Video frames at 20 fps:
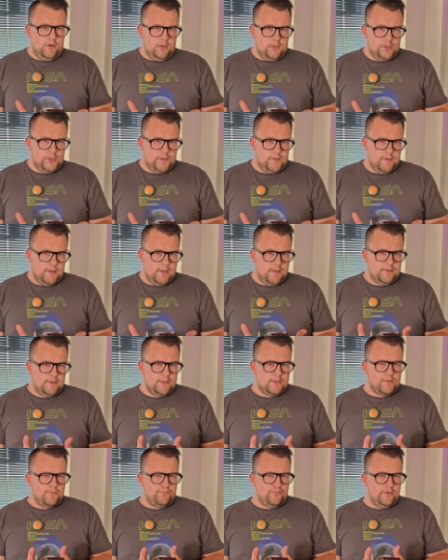honest,
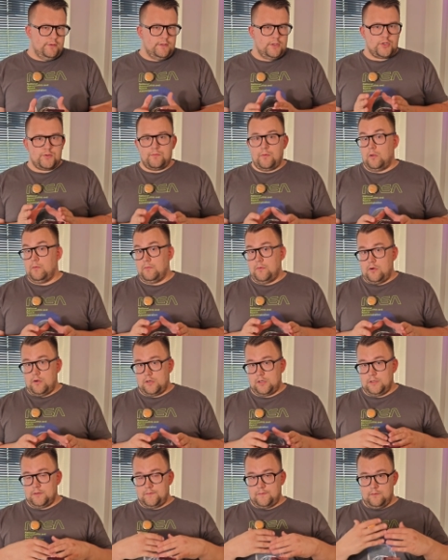it is a pretty small
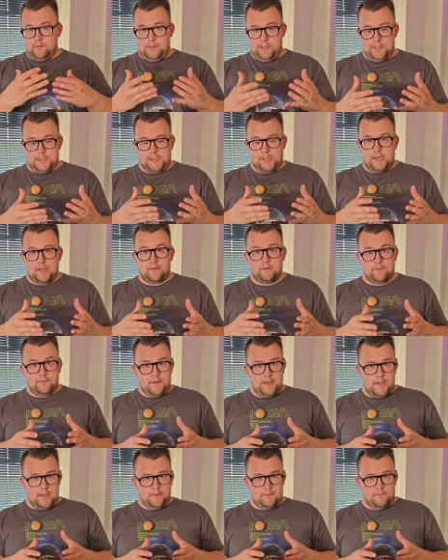market for these kind
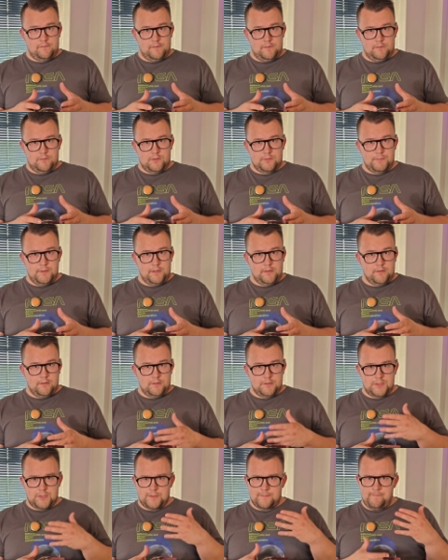of headphones,
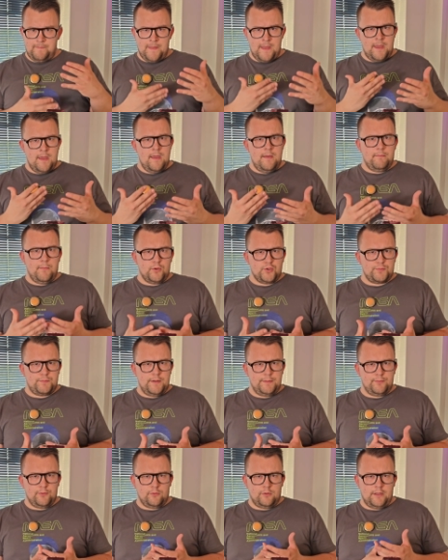because
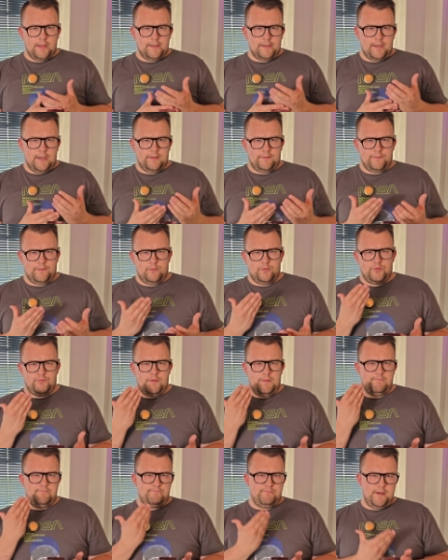most people like
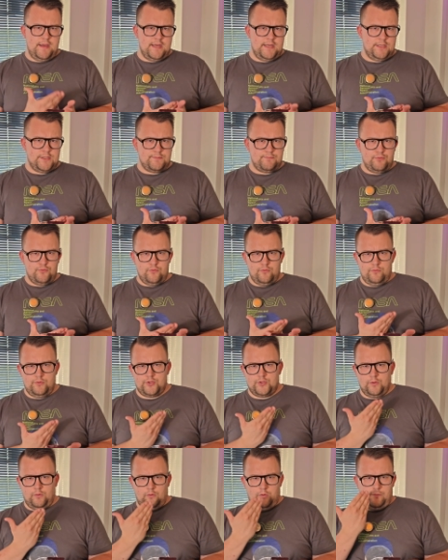headphones with bass
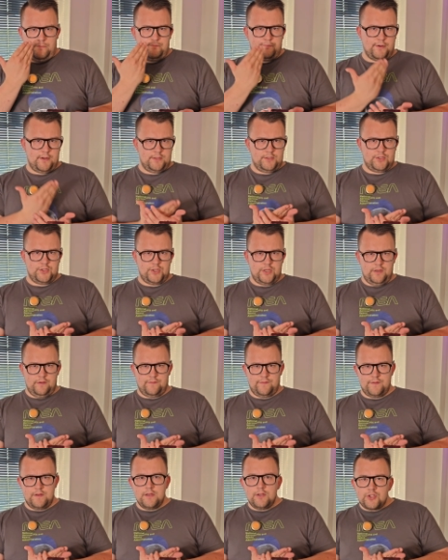boost or punchy
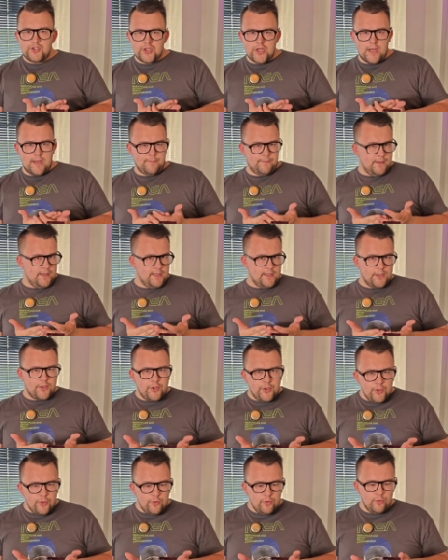V-shape
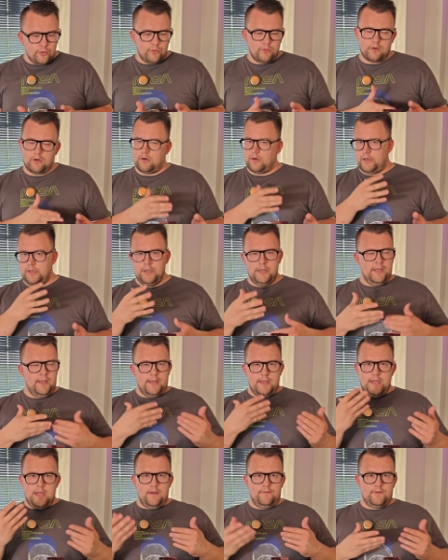EQ or
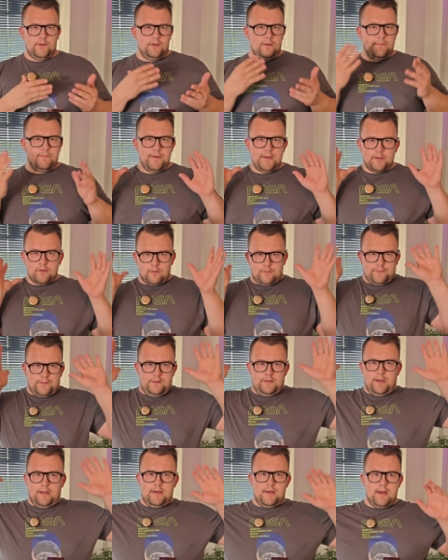even a bit of
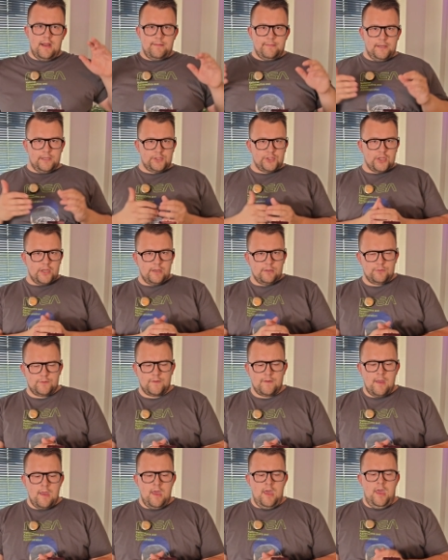a dynamic sound.